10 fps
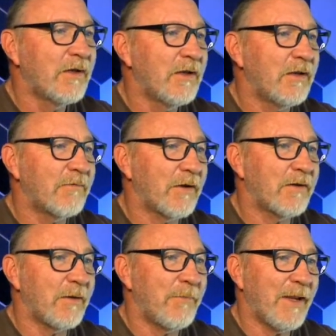if I'm
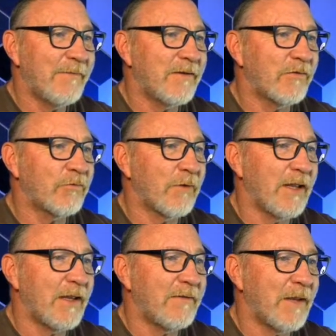going to paint this
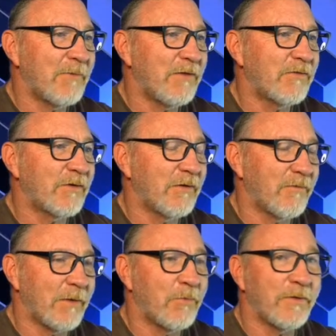red, that means
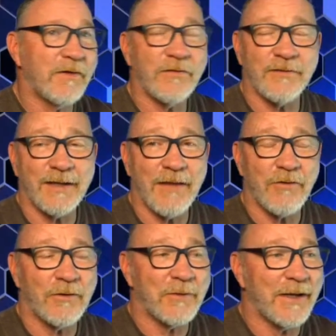if I put this
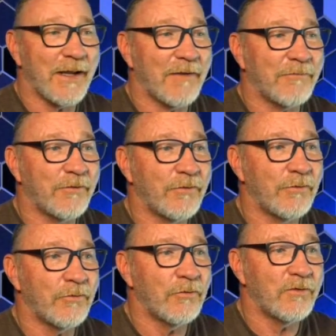together, I'm going to have
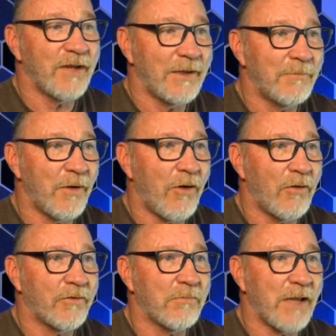to tape
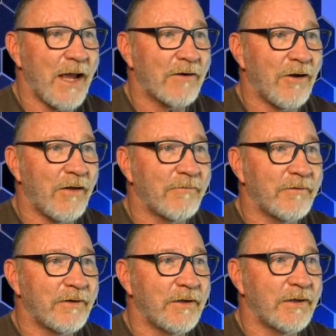all the black off,
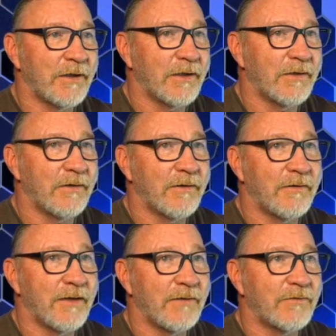and
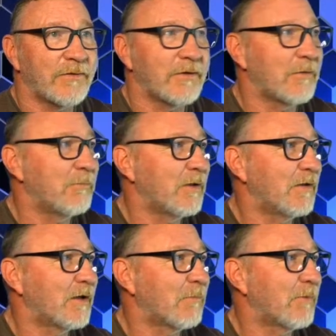that's going to be
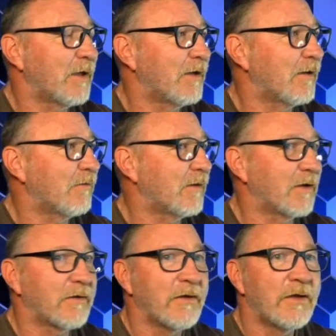like a pain, I
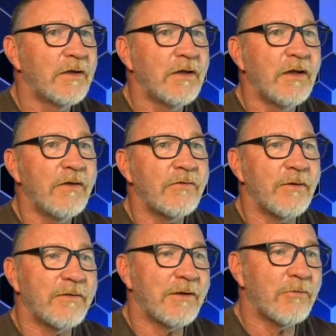think. So
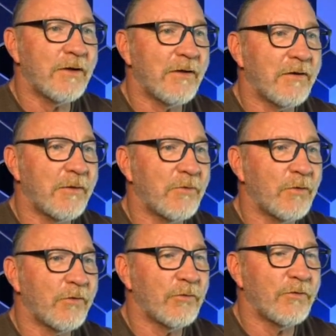I think what I'll end up
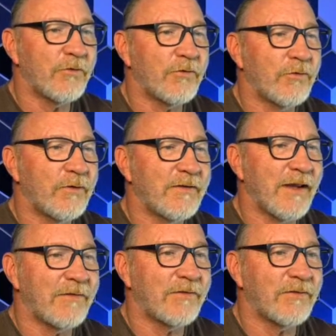doing is we'll just do a
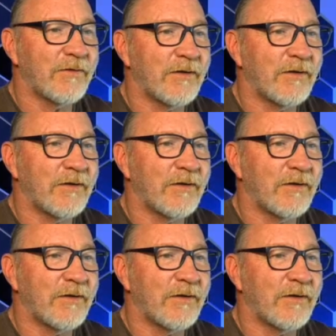test